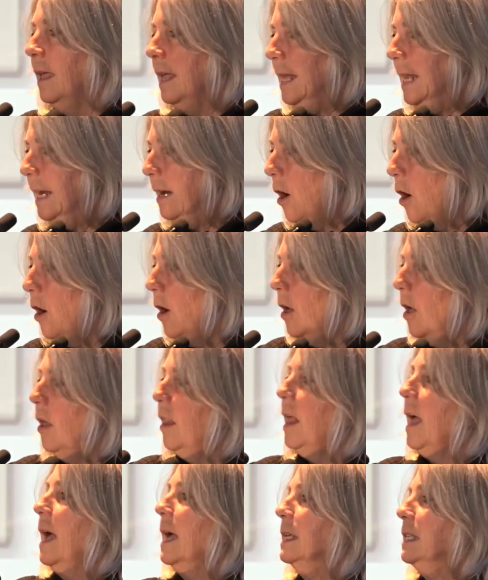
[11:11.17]
in
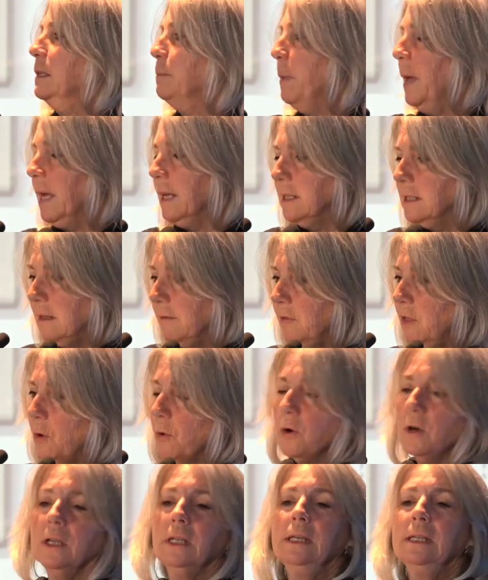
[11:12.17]
all aspects of the
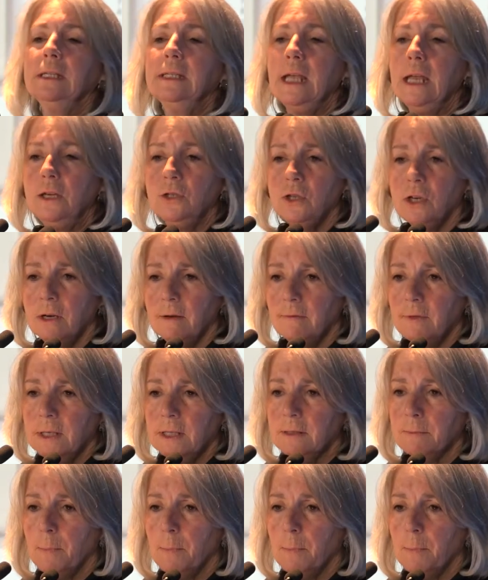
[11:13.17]
organization of this